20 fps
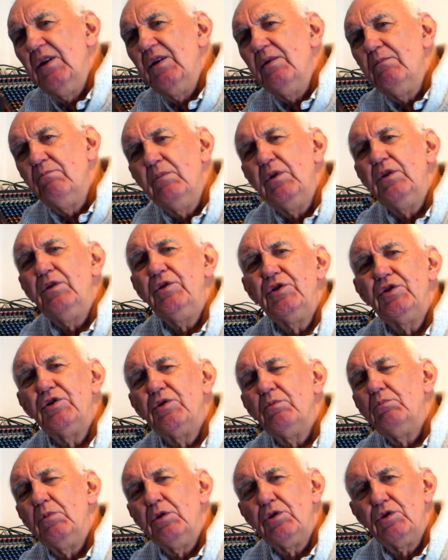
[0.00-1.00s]
most
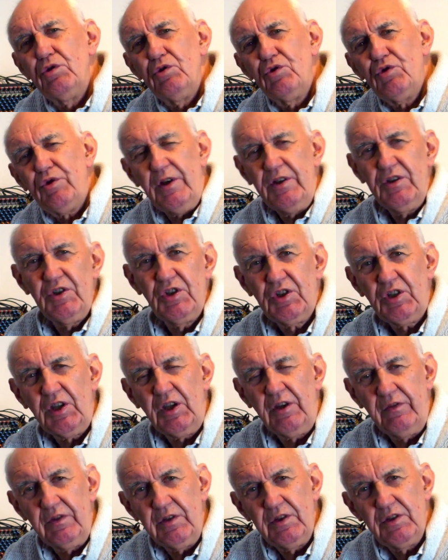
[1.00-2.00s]
modern
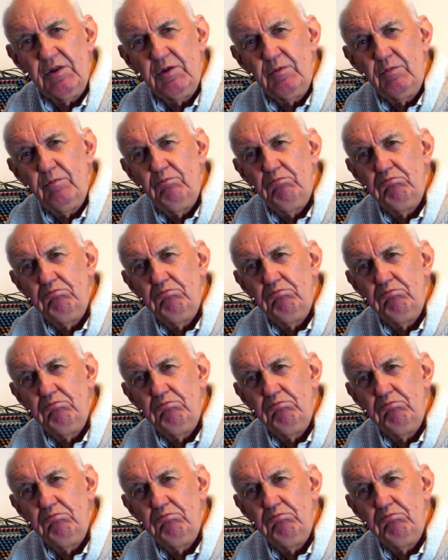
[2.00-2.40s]
transceivers,